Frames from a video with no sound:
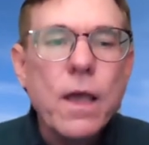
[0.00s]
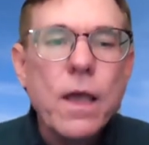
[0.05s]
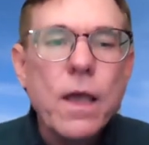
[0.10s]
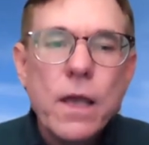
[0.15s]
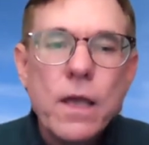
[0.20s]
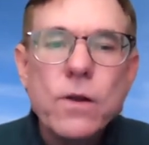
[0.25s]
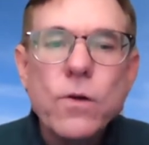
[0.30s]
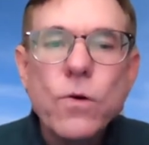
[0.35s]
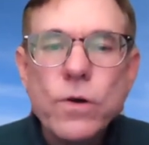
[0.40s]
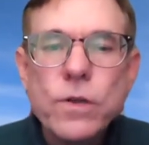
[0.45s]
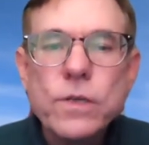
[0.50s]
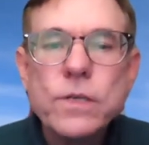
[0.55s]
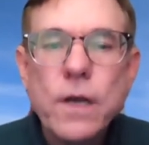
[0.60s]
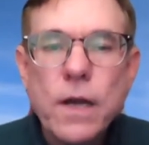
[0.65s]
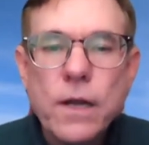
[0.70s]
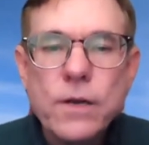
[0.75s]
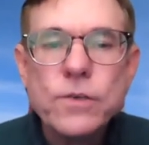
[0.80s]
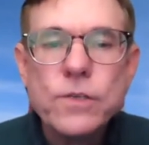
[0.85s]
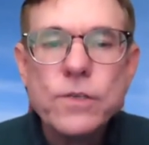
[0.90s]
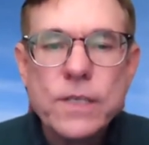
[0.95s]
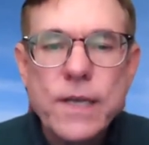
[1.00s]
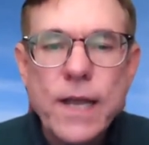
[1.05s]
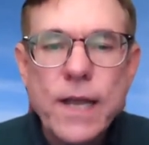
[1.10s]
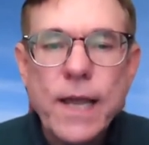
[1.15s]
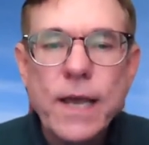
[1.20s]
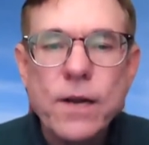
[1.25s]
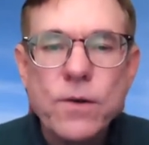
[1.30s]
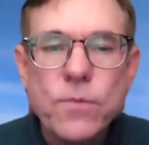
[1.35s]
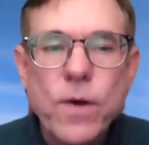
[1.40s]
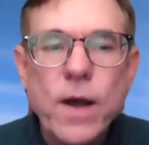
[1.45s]
In order to
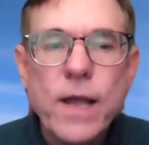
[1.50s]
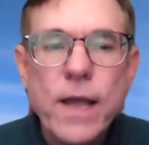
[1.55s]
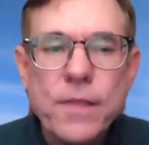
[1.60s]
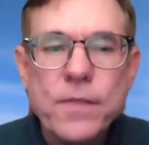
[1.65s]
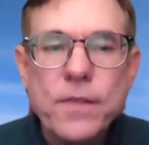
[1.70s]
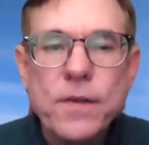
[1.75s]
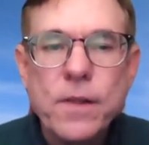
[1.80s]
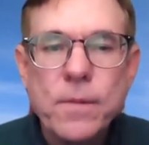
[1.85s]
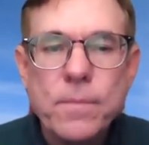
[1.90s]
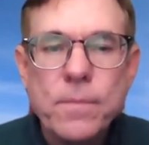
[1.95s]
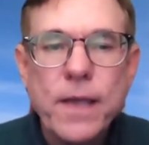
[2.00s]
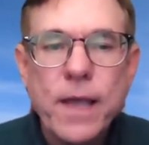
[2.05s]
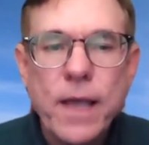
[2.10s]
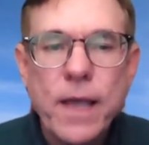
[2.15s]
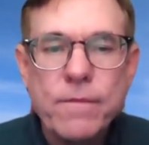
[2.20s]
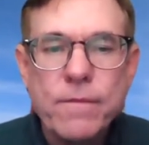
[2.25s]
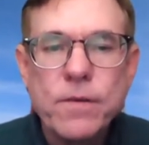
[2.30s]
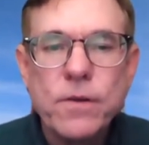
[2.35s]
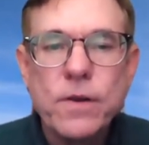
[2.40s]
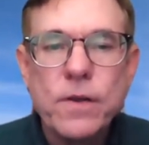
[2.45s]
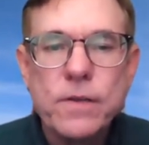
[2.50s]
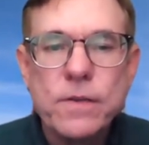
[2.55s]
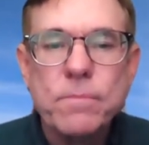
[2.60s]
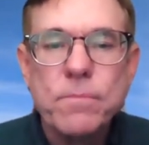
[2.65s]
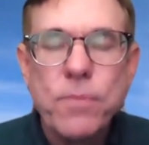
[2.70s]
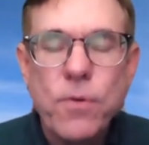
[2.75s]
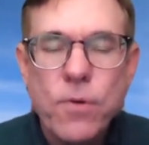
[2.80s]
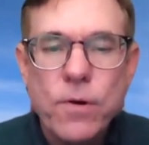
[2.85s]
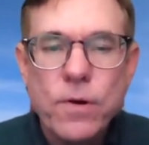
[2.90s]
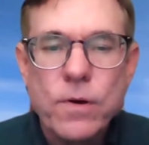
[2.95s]
understand why ethical behavior is
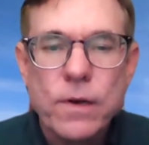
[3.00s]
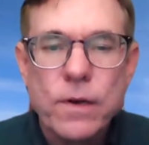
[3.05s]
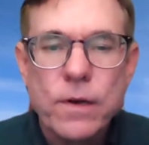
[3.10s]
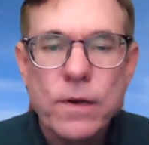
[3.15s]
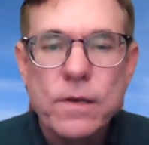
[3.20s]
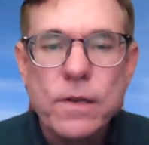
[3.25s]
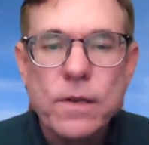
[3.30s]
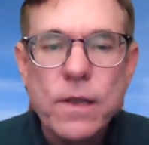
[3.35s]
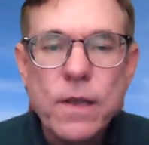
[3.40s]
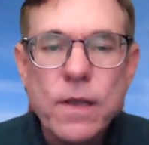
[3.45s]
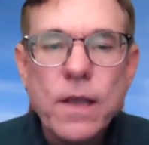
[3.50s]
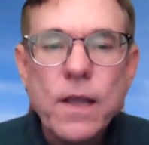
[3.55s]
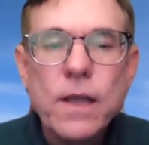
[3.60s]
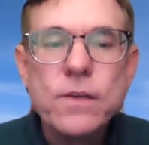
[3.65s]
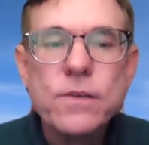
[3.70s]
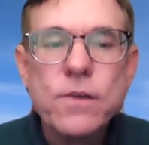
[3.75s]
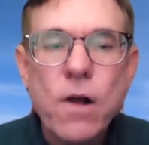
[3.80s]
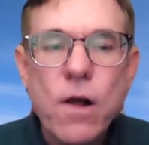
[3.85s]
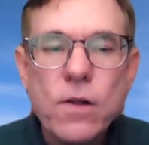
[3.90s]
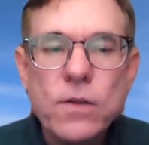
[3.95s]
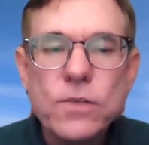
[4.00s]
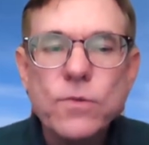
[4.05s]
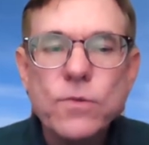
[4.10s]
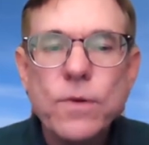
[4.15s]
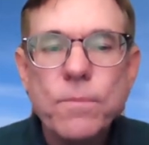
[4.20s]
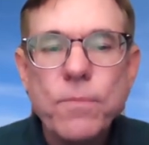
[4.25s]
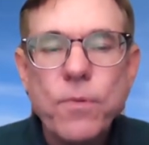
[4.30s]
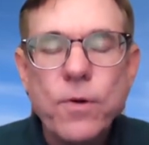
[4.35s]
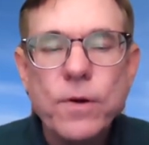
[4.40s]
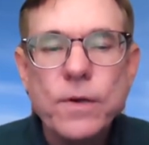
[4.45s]
important, it's also
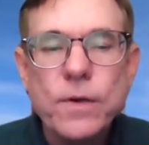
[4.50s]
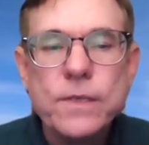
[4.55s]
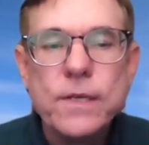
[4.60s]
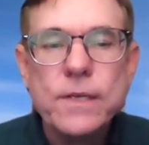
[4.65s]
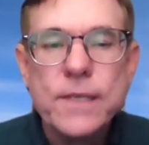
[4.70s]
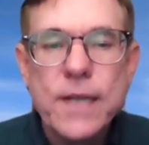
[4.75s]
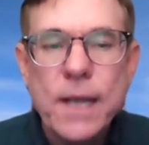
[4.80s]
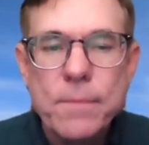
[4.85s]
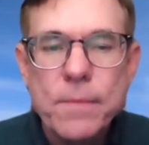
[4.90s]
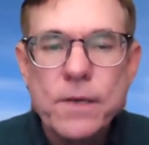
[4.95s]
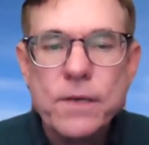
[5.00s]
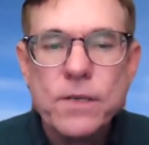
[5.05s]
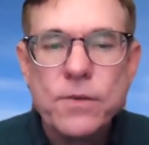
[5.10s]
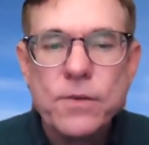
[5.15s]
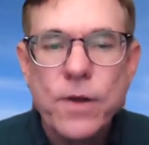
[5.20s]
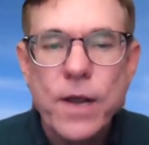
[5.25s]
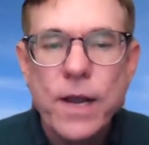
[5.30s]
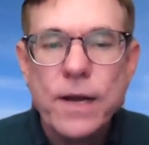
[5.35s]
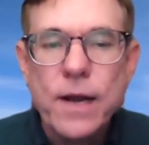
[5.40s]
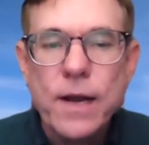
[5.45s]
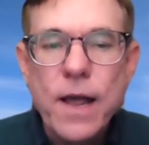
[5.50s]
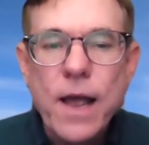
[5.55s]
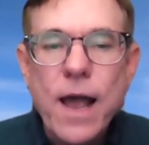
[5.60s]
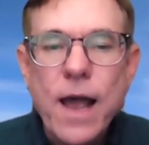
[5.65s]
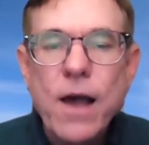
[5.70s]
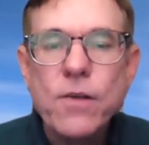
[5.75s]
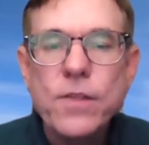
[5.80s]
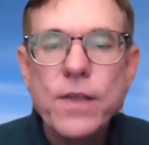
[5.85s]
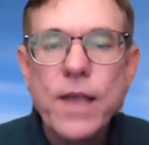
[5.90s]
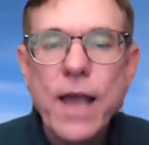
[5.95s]
important to demonstrate
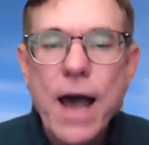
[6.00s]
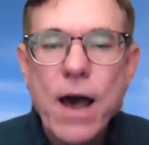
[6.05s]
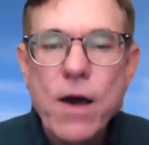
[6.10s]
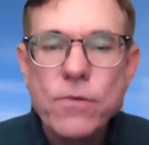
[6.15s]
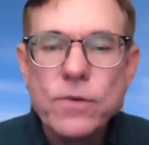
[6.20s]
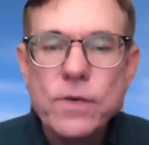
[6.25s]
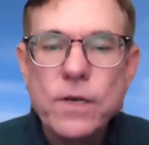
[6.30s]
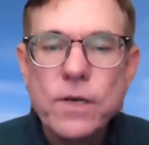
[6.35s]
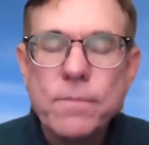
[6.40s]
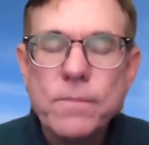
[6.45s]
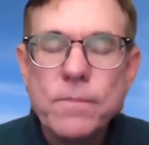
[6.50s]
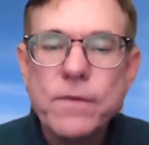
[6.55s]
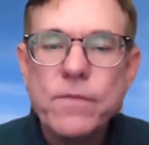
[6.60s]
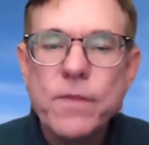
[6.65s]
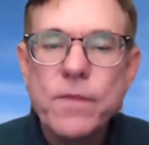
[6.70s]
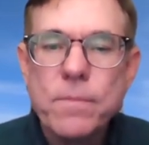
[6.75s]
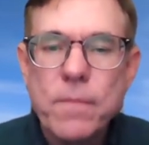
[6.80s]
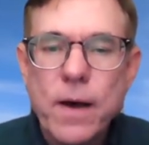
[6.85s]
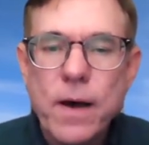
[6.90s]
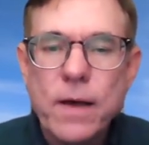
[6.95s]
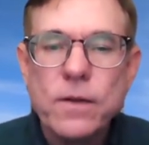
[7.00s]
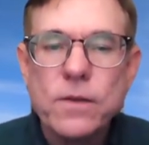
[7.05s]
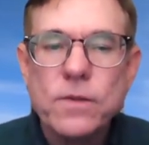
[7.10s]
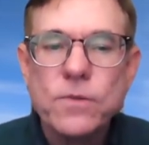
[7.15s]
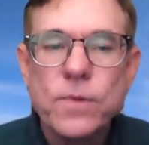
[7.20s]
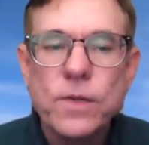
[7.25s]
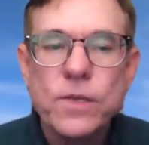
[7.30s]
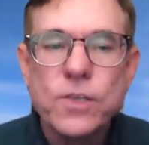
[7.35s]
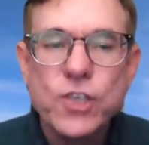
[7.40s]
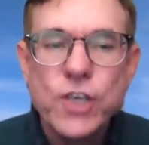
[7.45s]
how the outcomes of the models
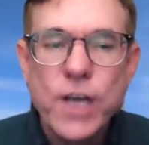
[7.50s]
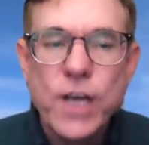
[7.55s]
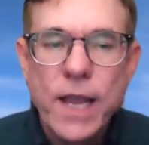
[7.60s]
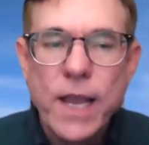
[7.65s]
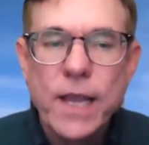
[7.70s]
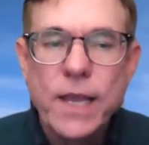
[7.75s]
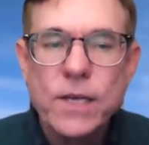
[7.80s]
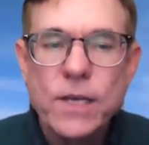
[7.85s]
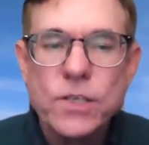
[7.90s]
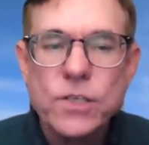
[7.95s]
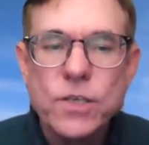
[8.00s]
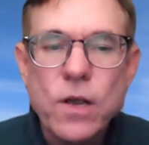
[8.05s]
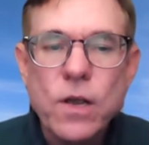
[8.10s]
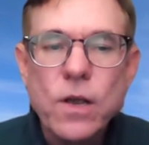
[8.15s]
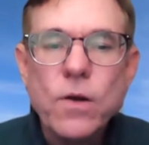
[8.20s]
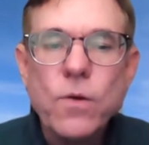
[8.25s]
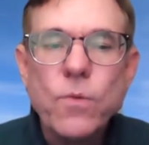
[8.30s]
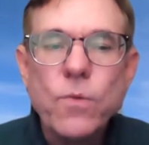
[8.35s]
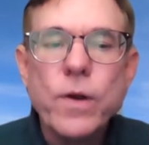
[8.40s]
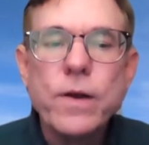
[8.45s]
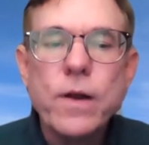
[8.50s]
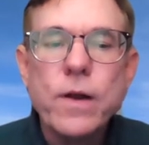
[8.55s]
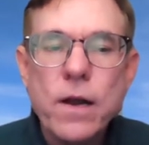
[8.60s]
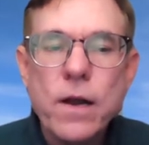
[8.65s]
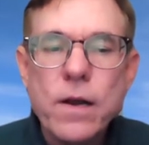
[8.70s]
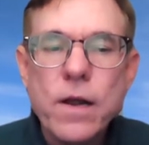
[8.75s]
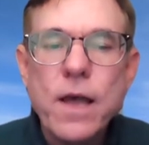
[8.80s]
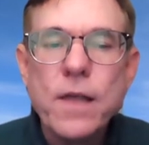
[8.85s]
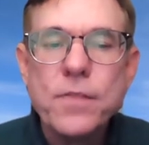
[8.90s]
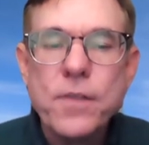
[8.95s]
will change when
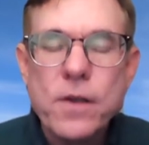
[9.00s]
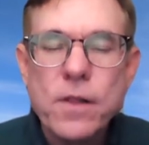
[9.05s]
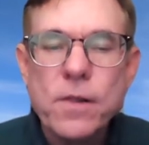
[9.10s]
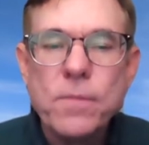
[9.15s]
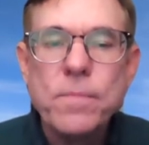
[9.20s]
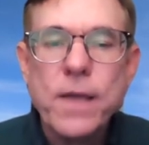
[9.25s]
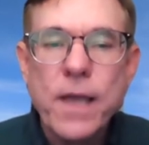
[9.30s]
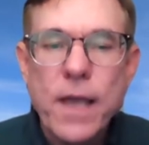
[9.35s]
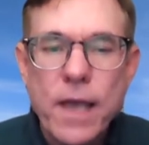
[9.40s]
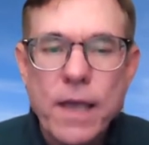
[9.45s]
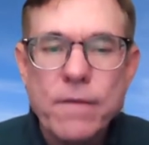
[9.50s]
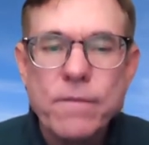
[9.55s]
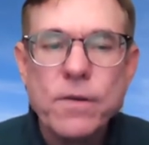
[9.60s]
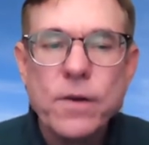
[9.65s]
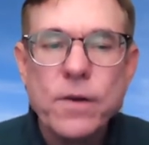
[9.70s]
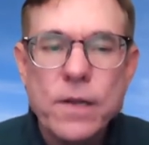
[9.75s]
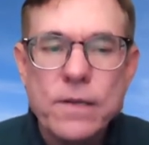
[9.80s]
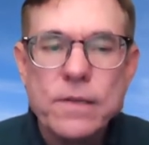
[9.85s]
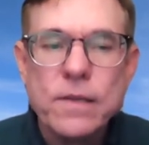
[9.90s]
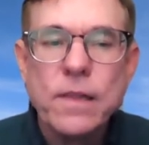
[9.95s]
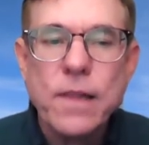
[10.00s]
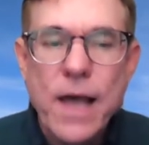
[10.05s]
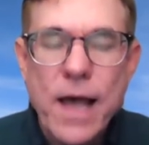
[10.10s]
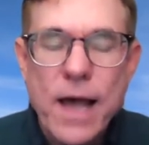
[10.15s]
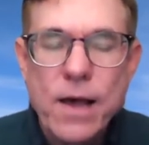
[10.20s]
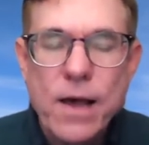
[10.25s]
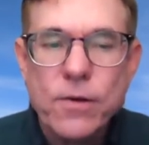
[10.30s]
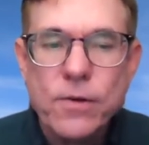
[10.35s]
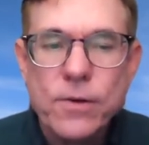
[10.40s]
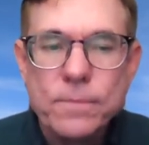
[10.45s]
unethical behavior is
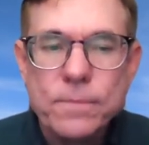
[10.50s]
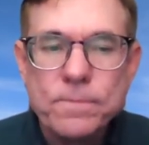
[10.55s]
allowed.